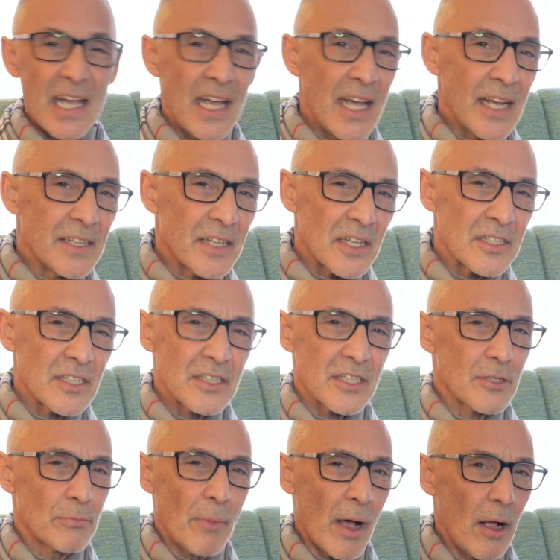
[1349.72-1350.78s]
It doesn't
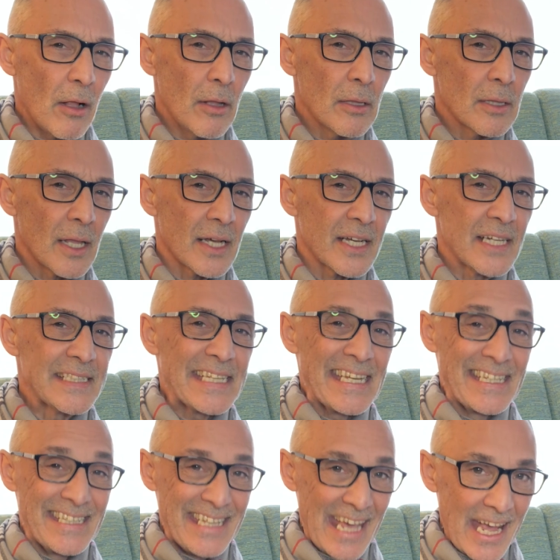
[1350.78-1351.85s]
smell like a
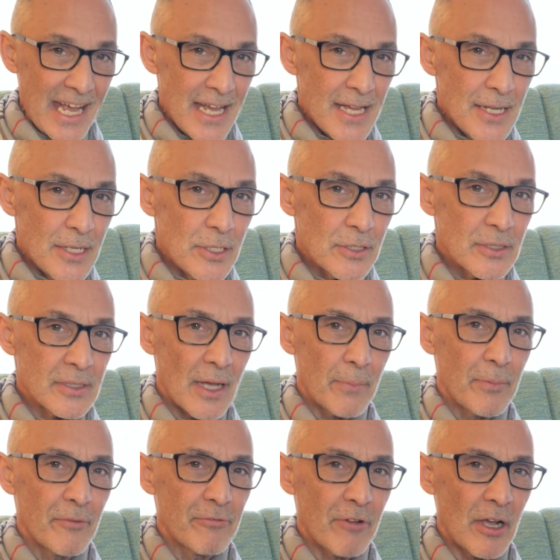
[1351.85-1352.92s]
today's type
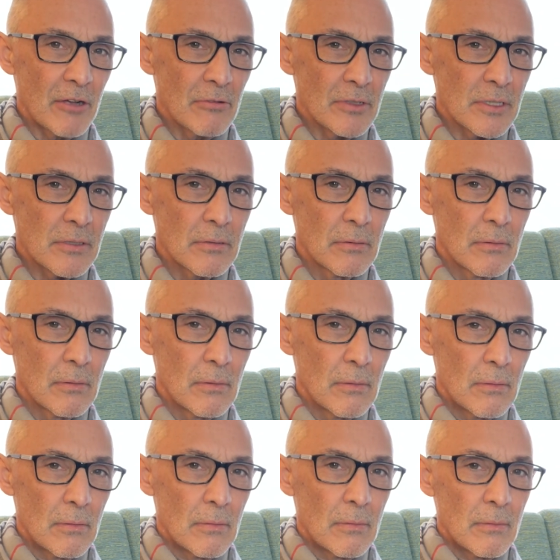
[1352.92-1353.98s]
of fragrance.
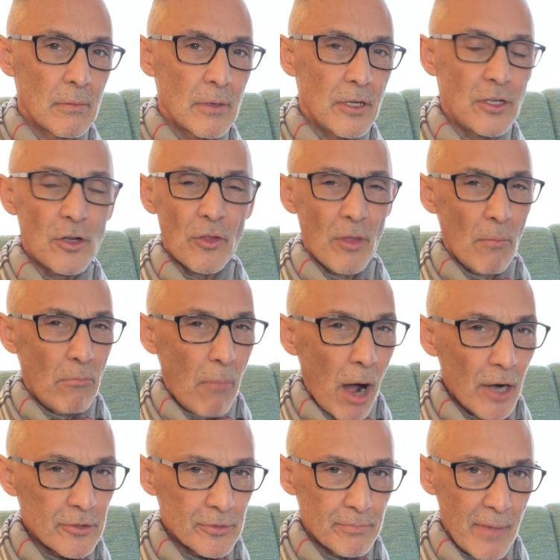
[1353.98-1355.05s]
The
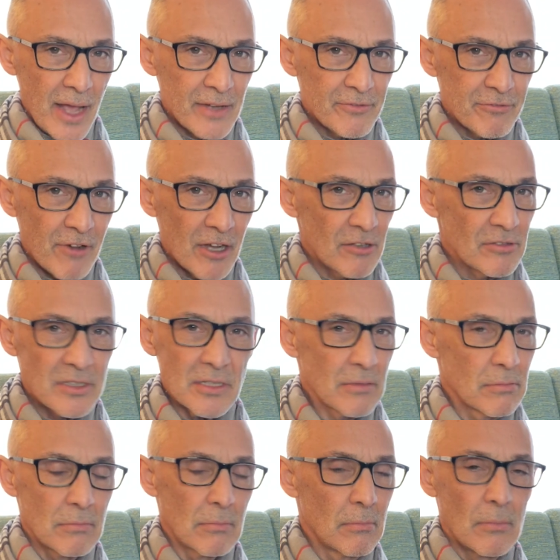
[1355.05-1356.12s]
modern man fragrance.
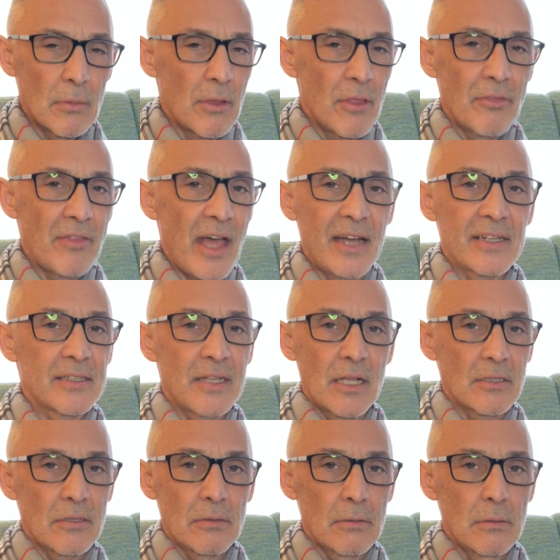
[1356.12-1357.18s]
That it
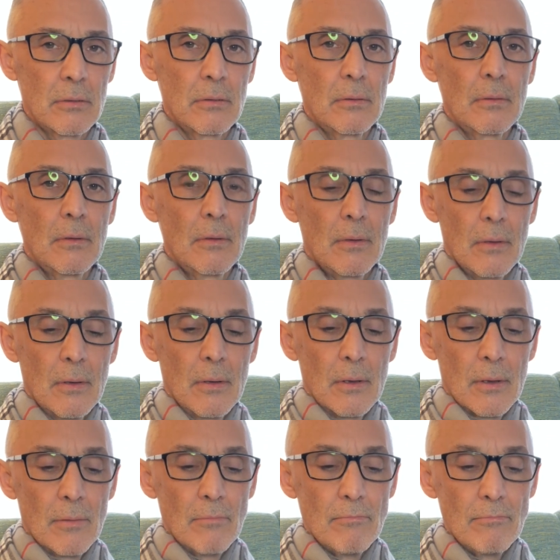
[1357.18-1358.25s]
doesn't.
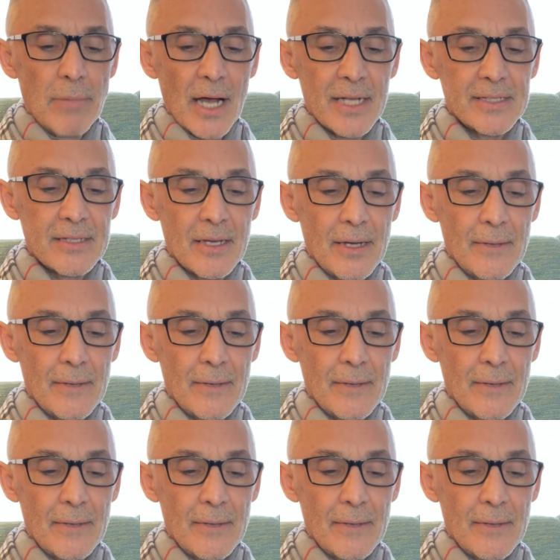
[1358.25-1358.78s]
But